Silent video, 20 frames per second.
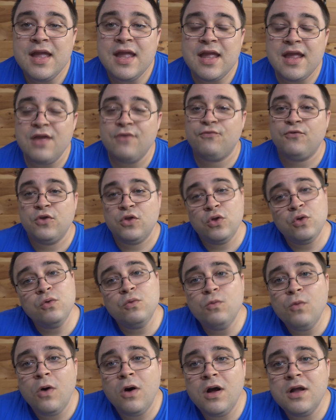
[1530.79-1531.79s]
If you
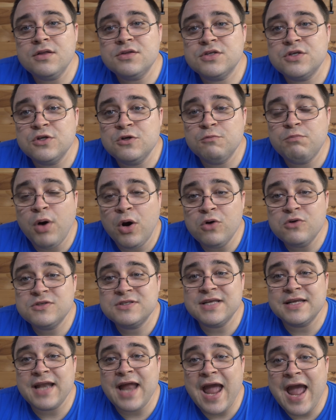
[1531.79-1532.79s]
want to
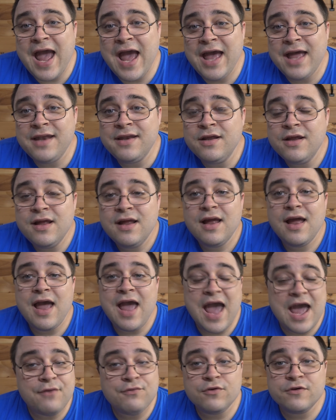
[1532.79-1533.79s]
post an ad
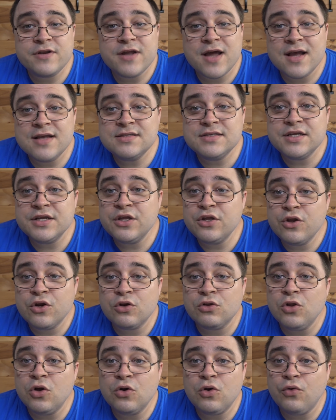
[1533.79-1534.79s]
advertising
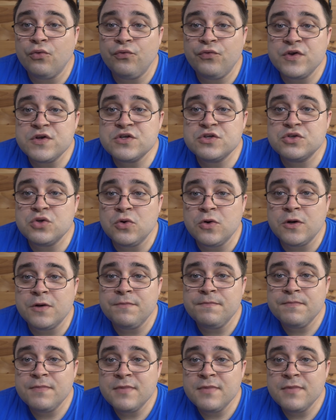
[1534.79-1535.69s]
your local fish store,